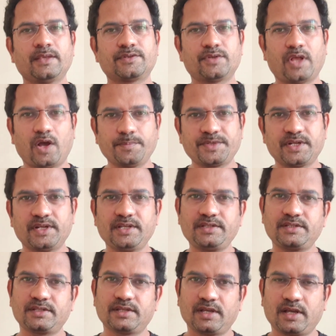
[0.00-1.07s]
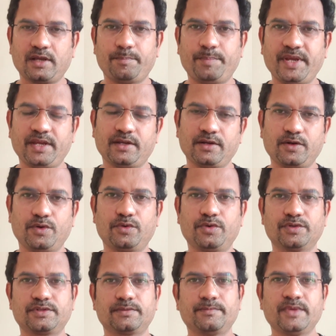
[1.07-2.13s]
So the option is uh, B,
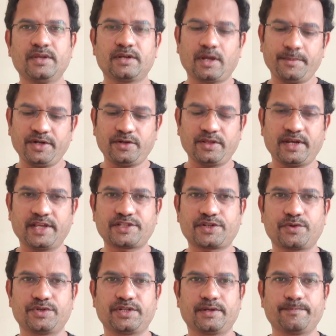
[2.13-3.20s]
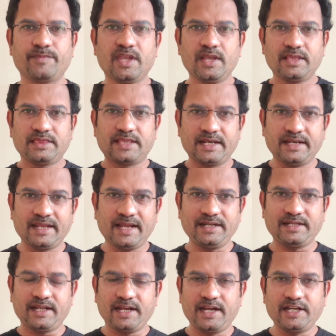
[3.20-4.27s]
glucose. Coming to the next question. The
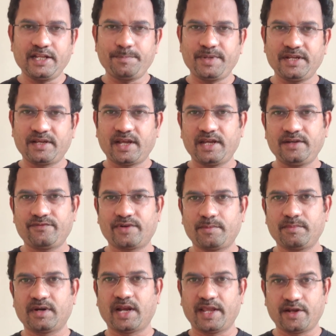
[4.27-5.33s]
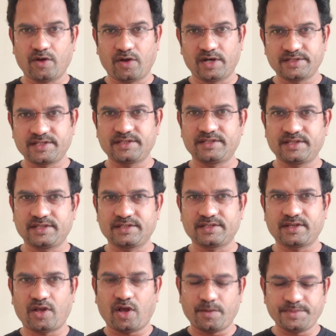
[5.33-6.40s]
net ATP gain from glycolysis
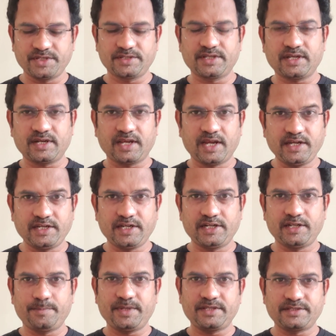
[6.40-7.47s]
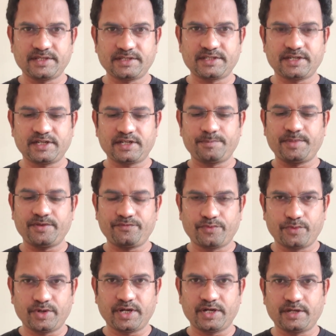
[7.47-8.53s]
is options are 8 ATP, 6 ATP,
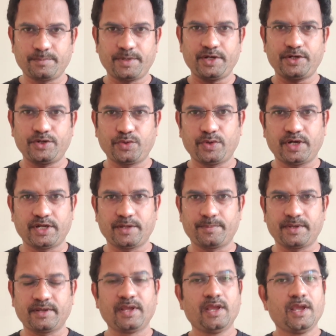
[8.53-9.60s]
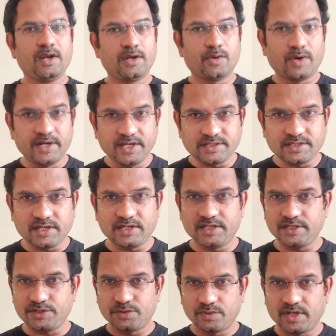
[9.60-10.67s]
4 ATP, 2 ATP. Now understand
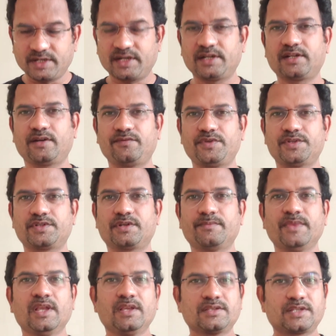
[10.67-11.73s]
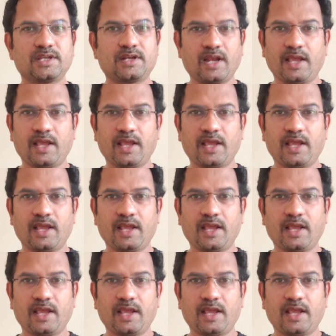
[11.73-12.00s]
this, do not get confused. See,